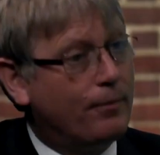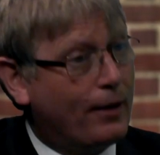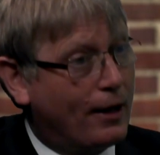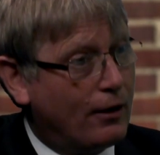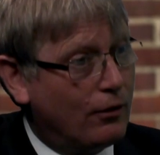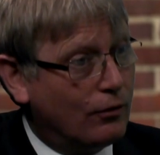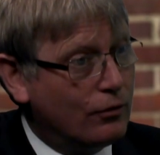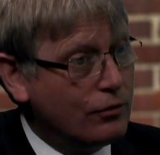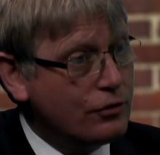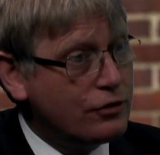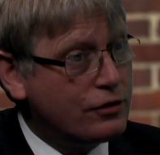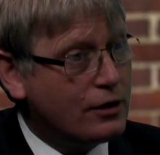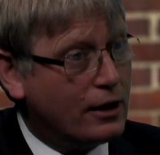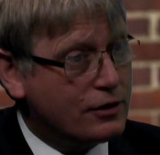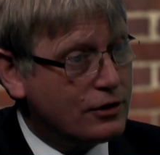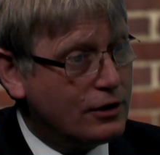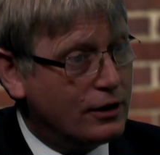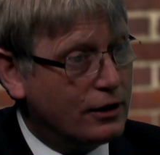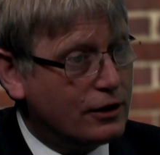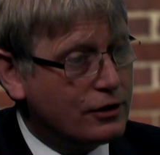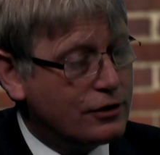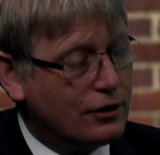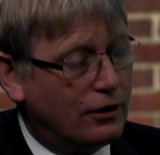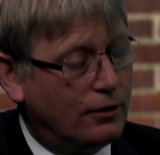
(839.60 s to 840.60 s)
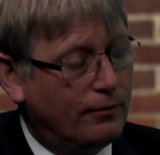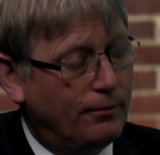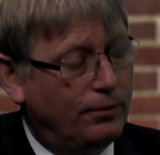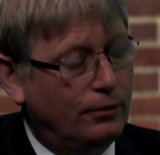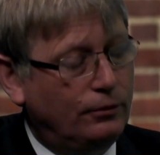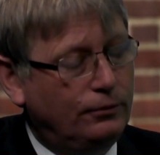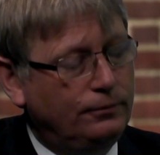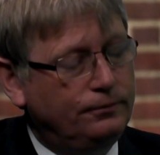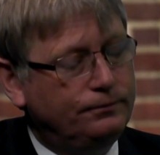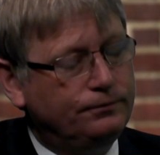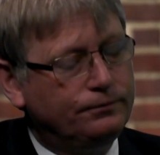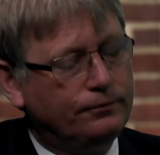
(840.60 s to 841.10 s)
barrels, as an
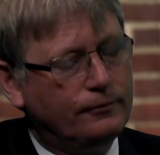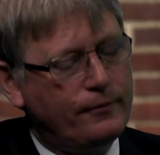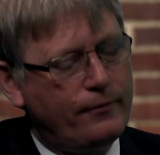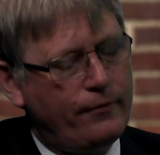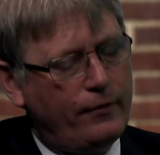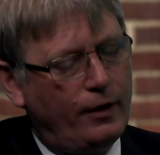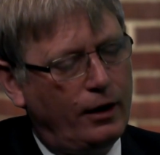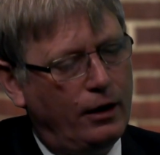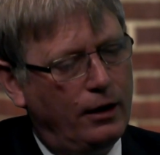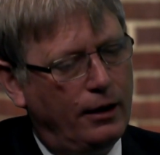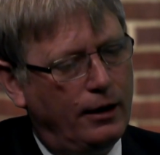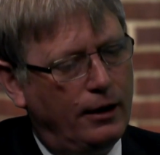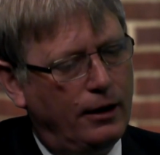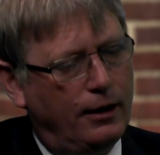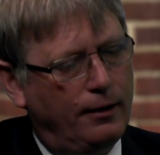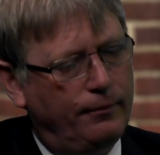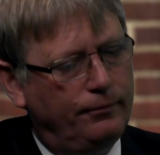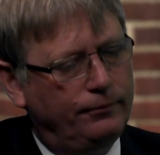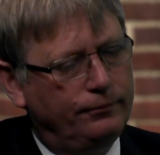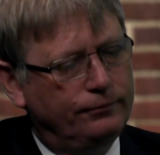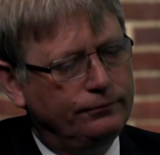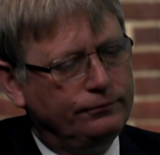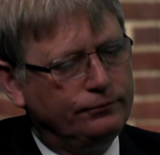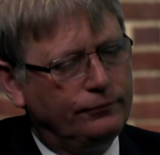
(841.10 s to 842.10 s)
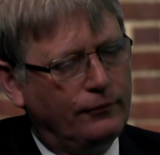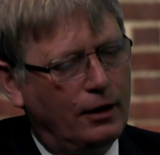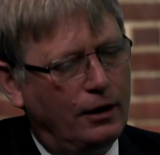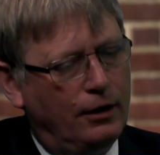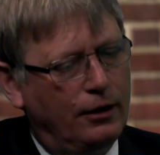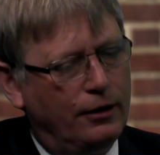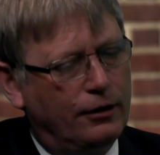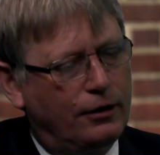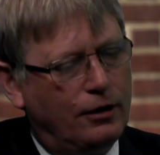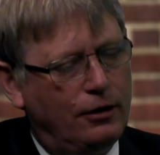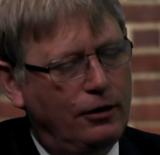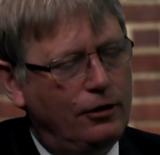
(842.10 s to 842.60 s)
example,
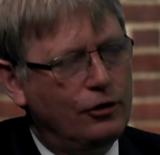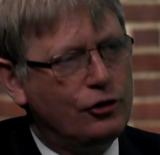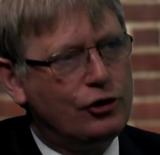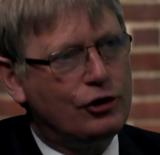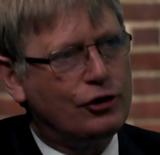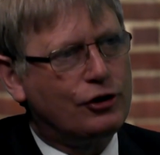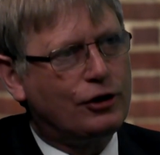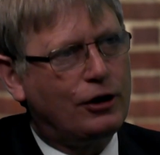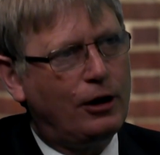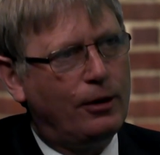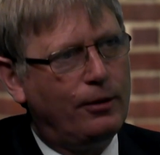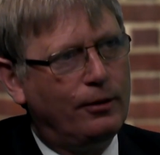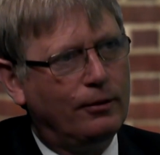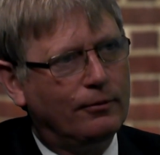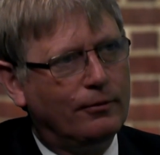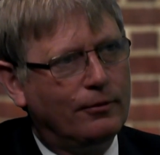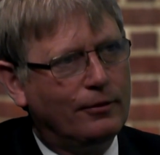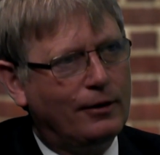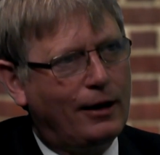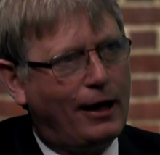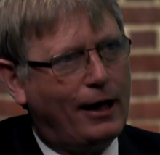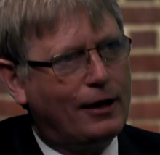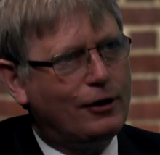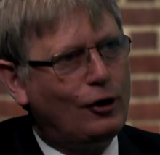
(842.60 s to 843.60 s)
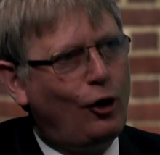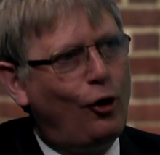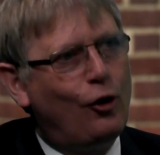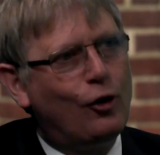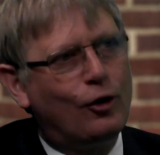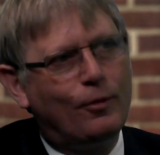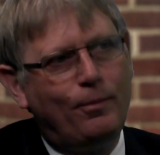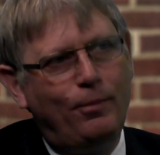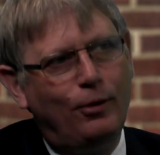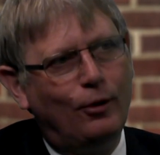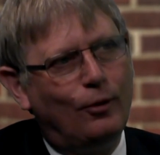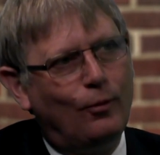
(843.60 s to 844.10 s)
you can't just go and ad
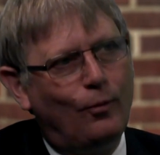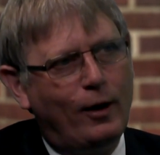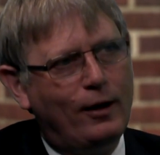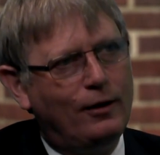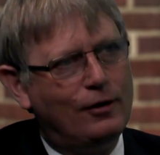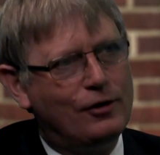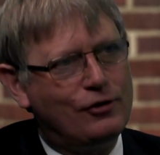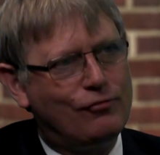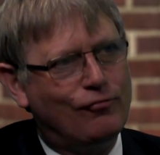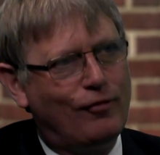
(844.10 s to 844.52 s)
hoc put wells